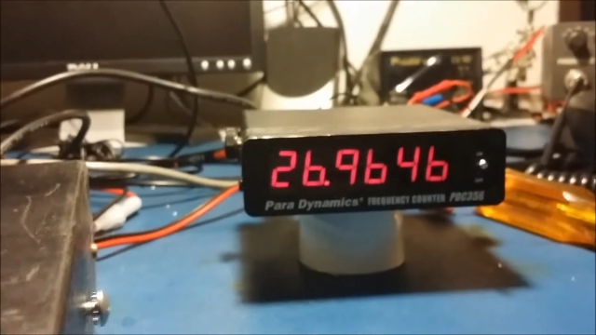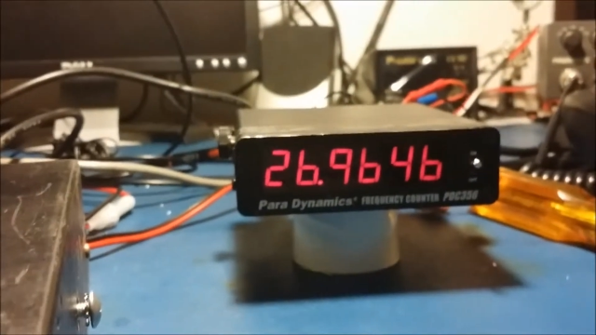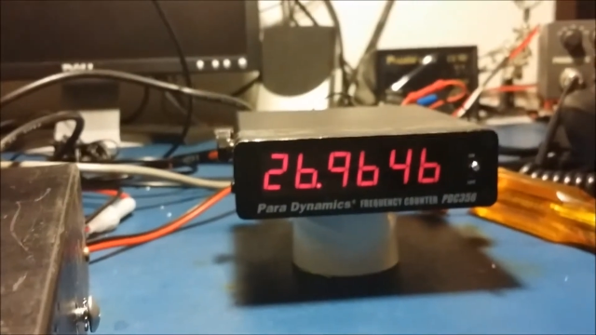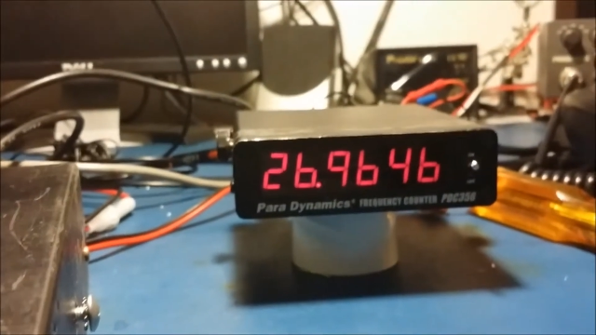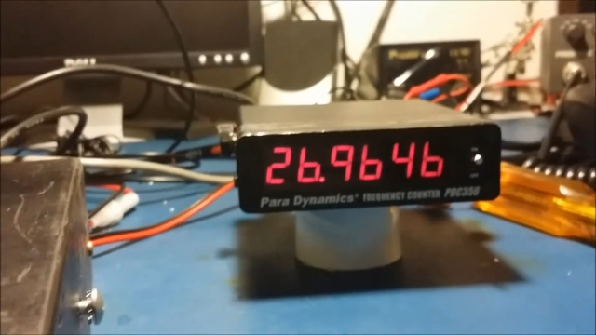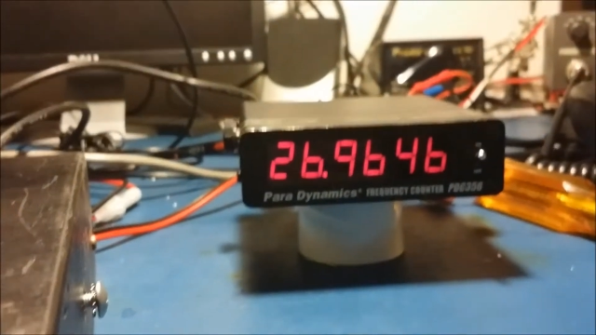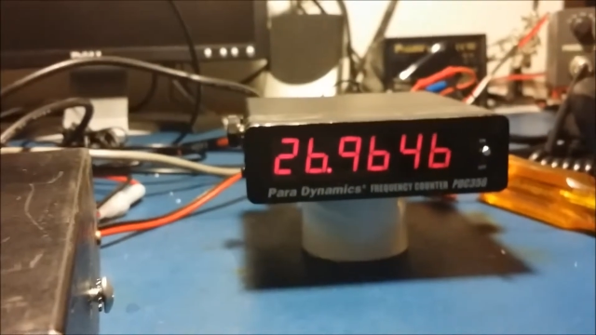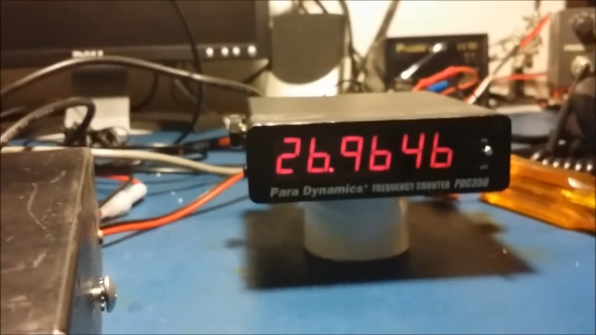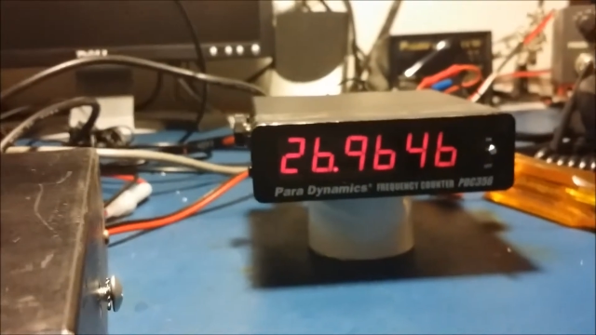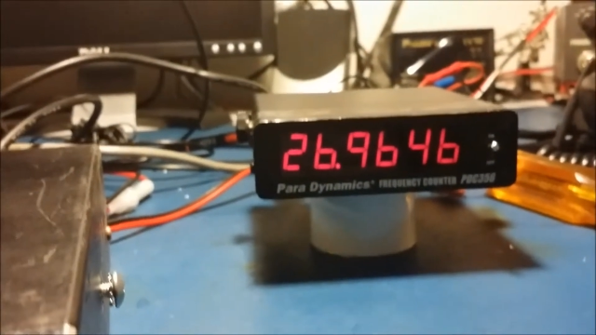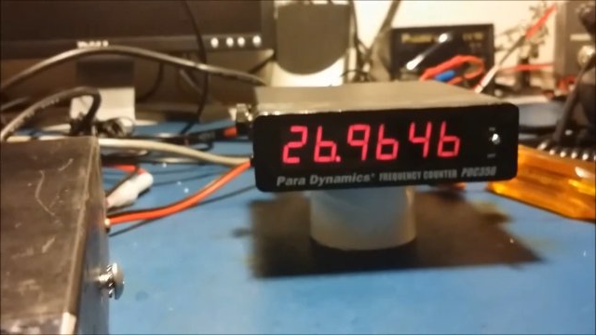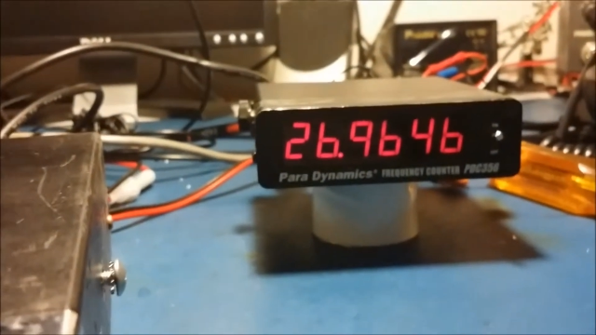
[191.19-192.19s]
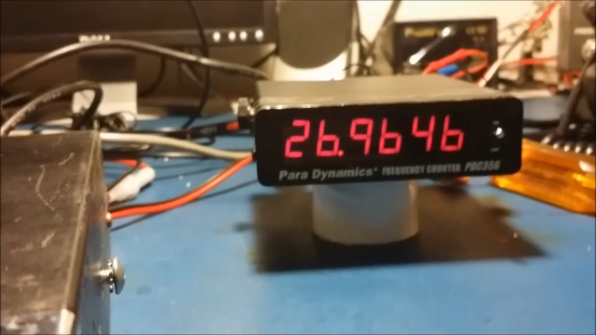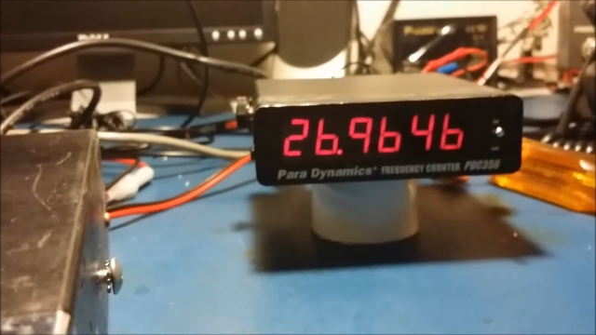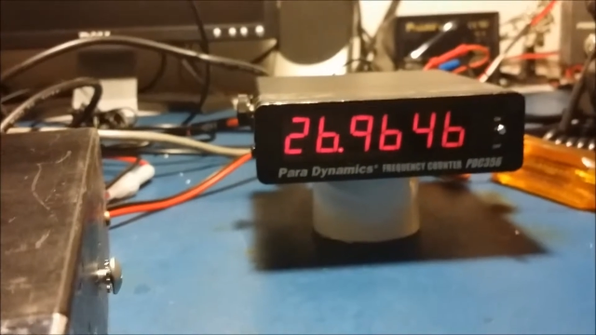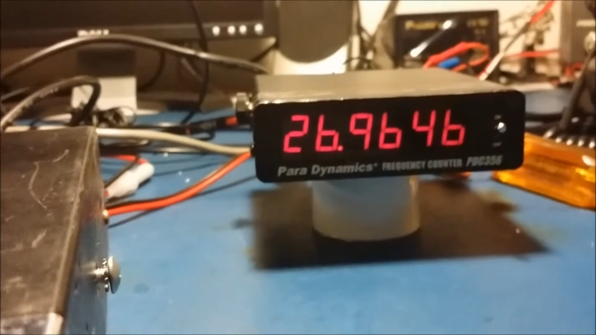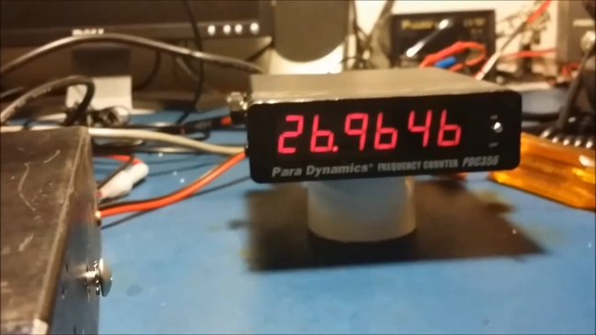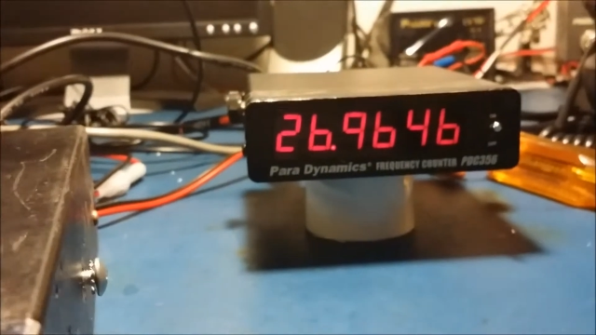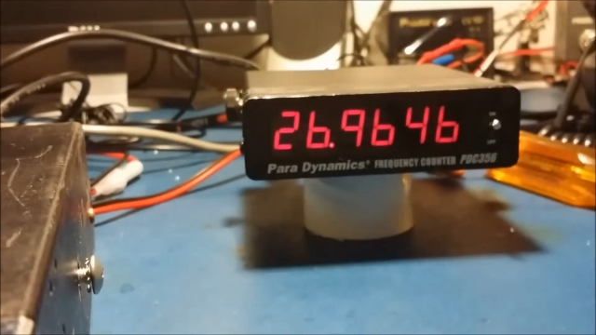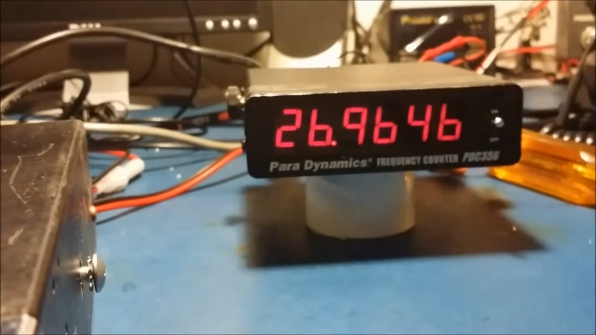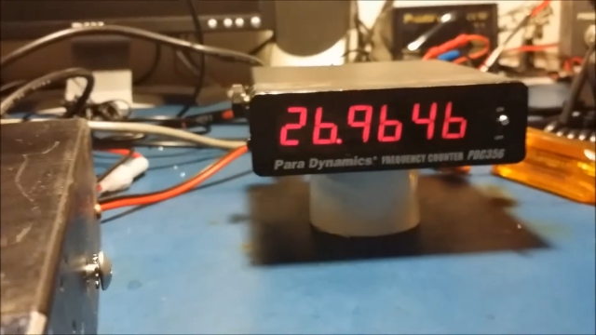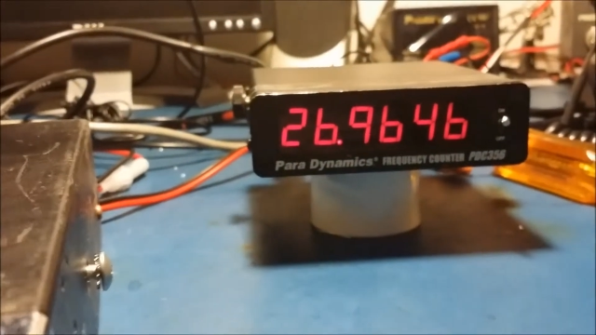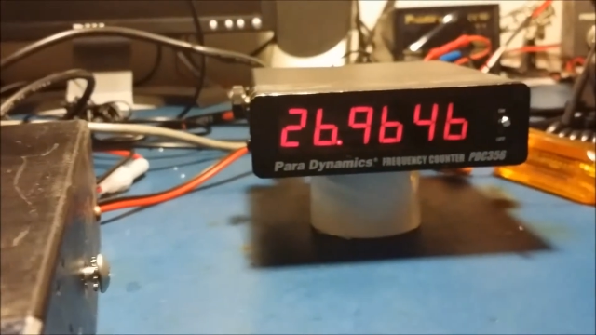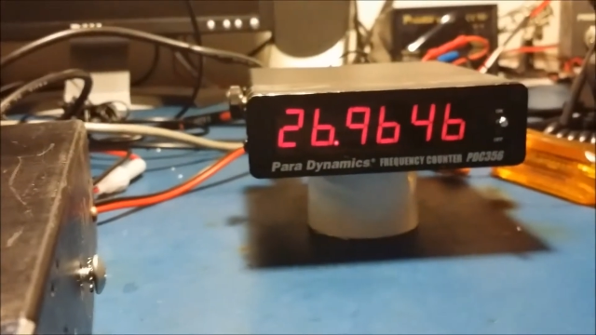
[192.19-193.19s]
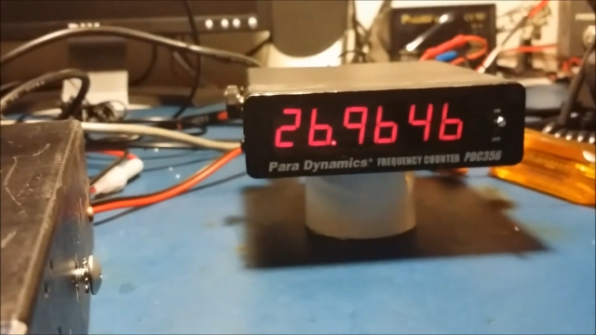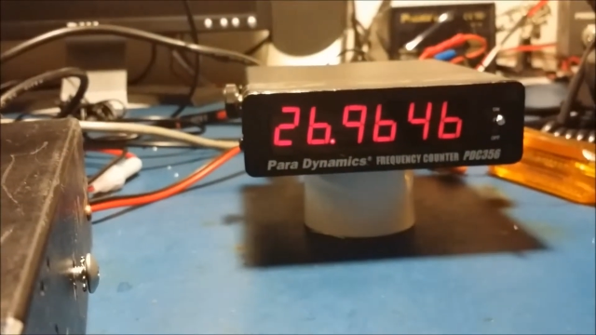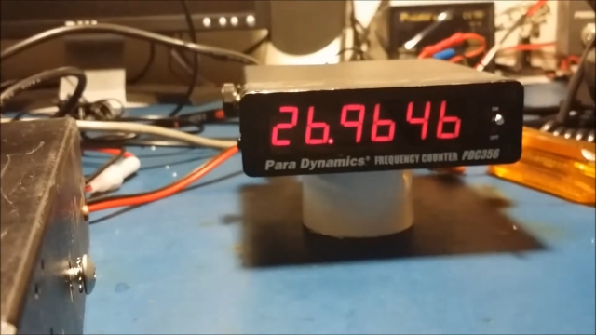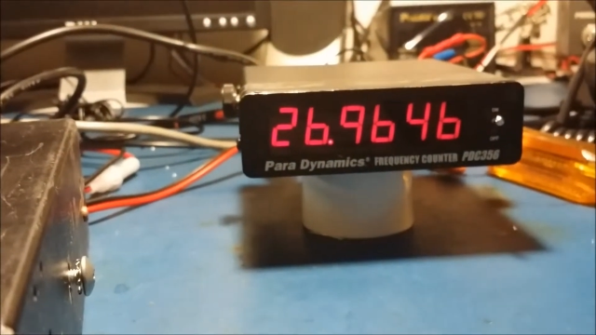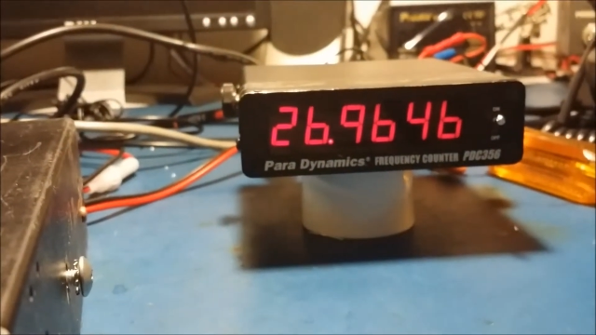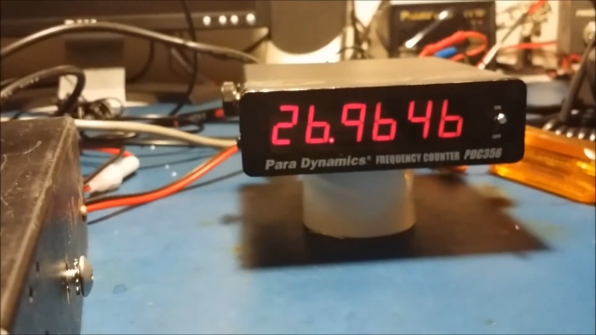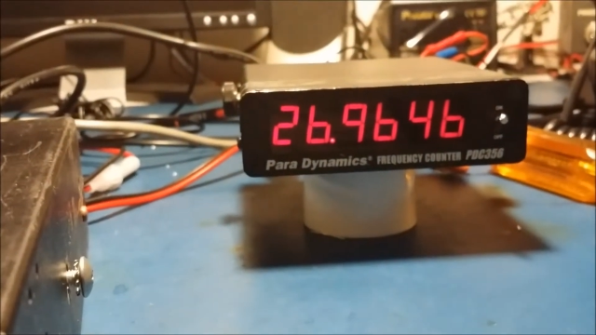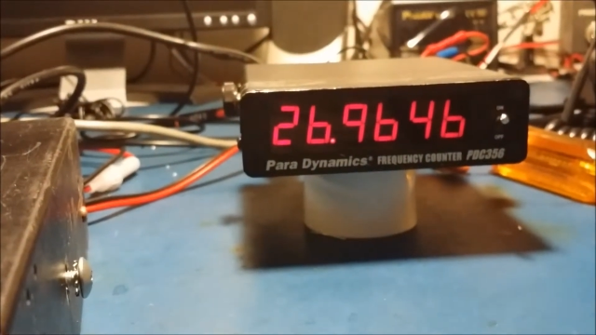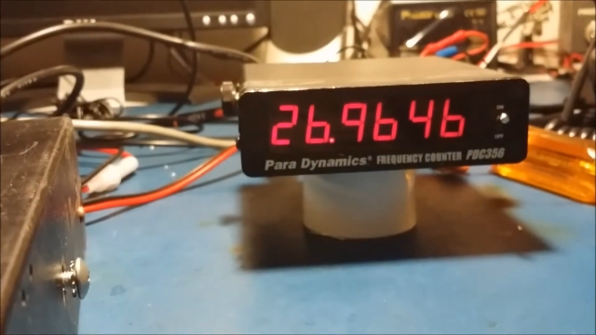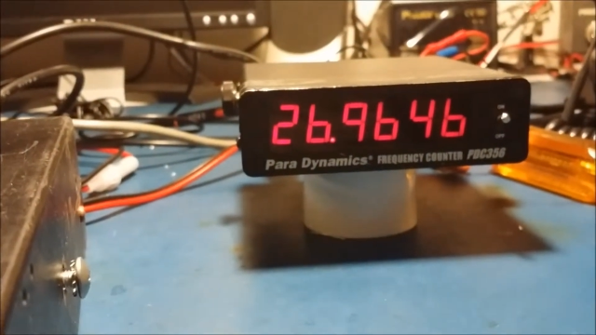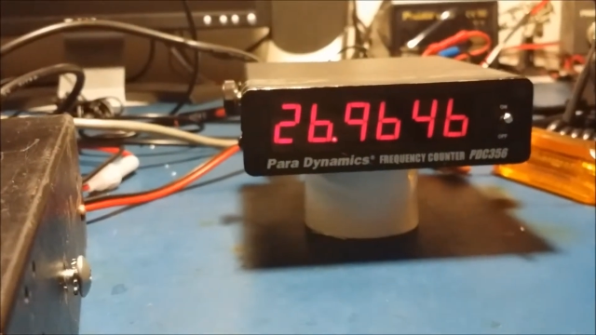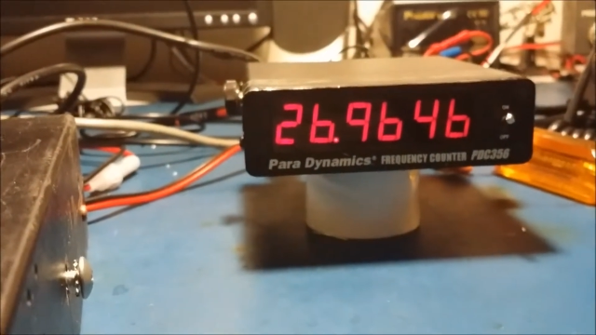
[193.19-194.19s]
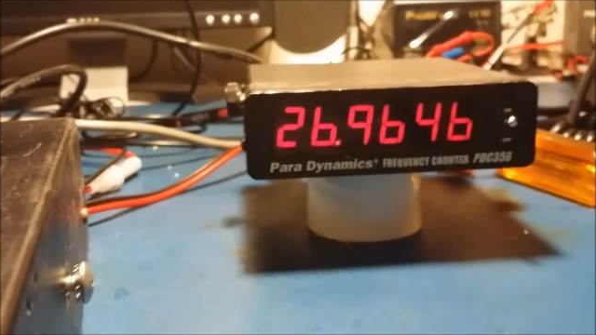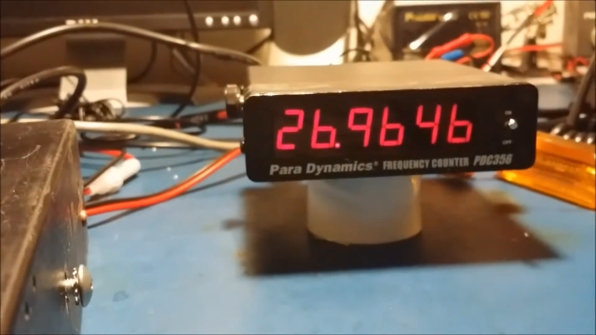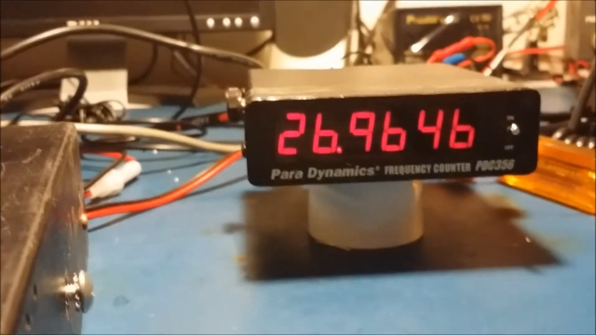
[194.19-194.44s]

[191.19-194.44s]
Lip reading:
No face is visible, so there are no lips to read.